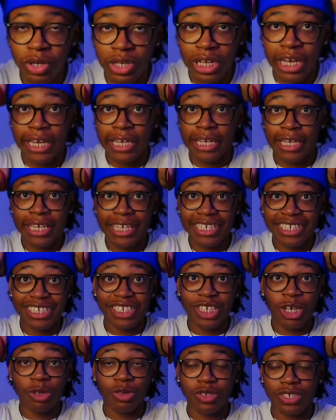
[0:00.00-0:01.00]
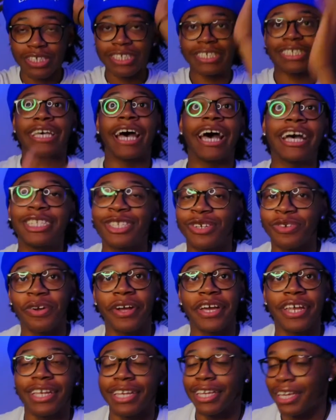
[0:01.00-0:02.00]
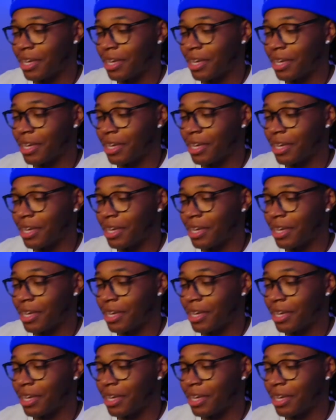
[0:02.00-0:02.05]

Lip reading: like, it's so saturated